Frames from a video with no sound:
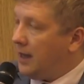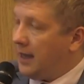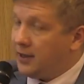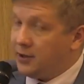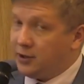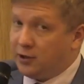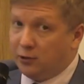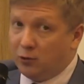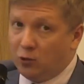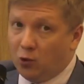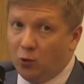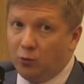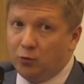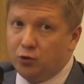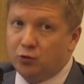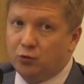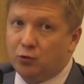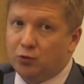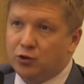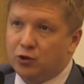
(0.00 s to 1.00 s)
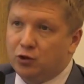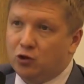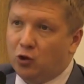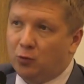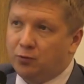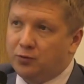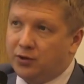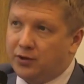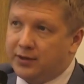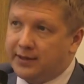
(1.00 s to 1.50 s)
And the law which was
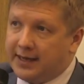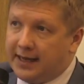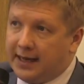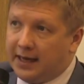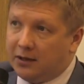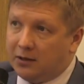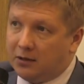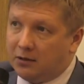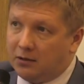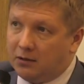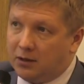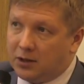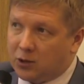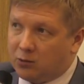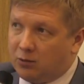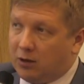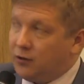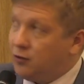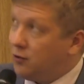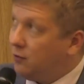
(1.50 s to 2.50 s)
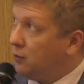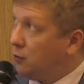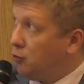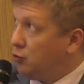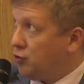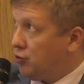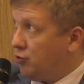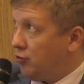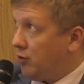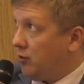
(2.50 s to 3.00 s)
adopted then is quite
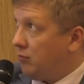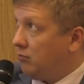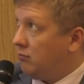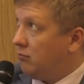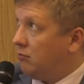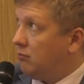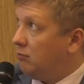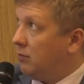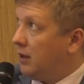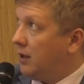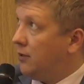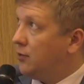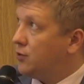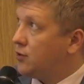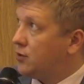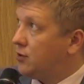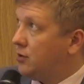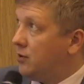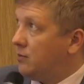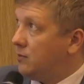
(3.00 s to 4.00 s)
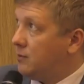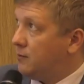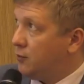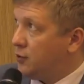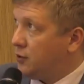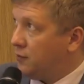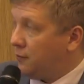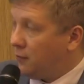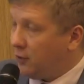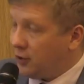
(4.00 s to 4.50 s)
revolutionary, because
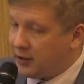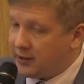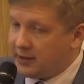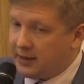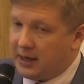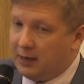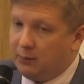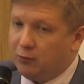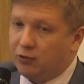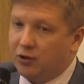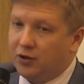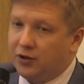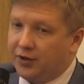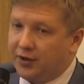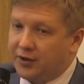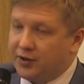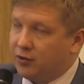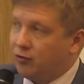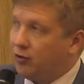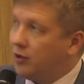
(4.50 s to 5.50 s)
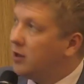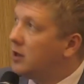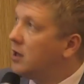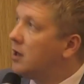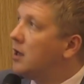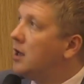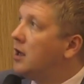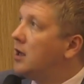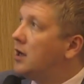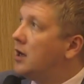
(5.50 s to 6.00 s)
for the first time in Ukraine history,
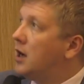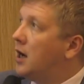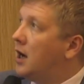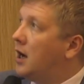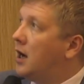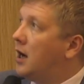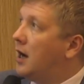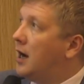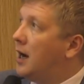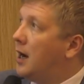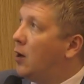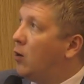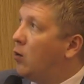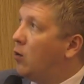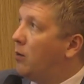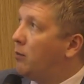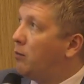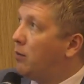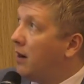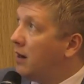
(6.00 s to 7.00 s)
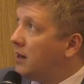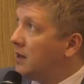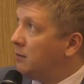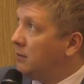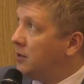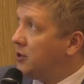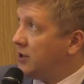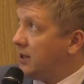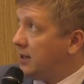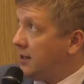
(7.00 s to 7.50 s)
our
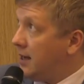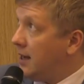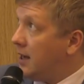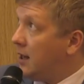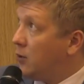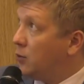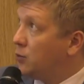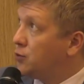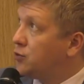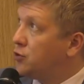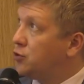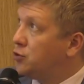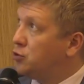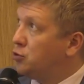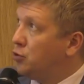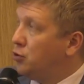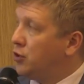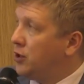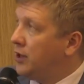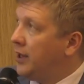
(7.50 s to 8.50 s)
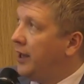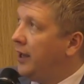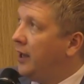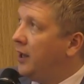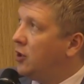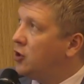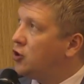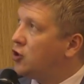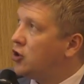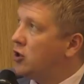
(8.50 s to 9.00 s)
parliament allowed to
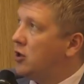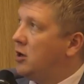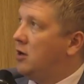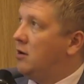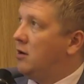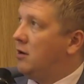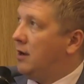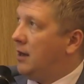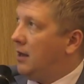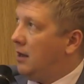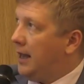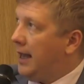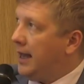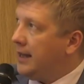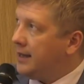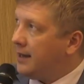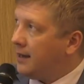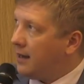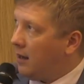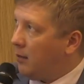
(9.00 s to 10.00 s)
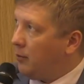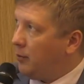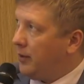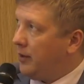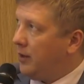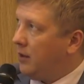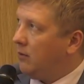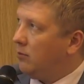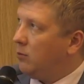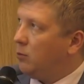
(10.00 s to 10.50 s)
engage any
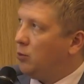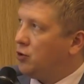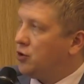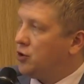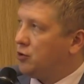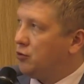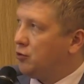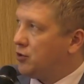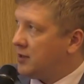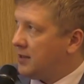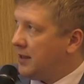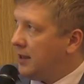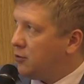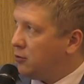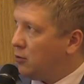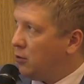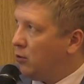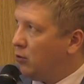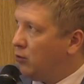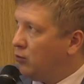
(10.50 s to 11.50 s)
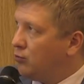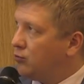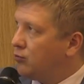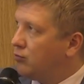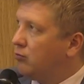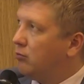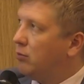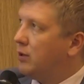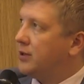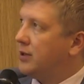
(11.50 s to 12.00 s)
company which is not state-owned
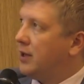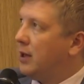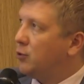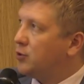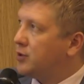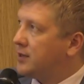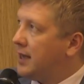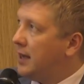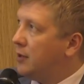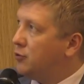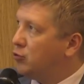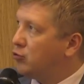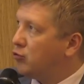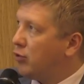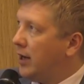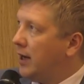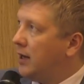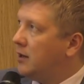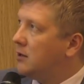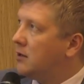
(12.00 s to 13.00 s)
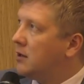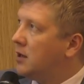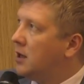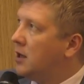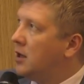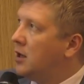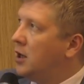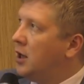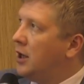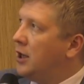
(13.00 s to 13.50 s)
but outside Ukraine
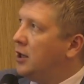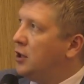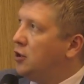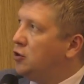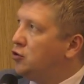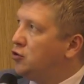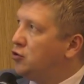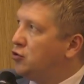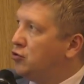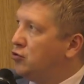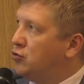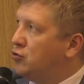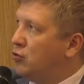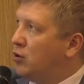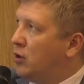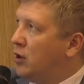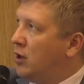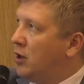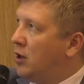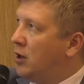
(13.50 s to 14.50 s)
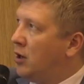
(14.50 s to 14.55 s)
into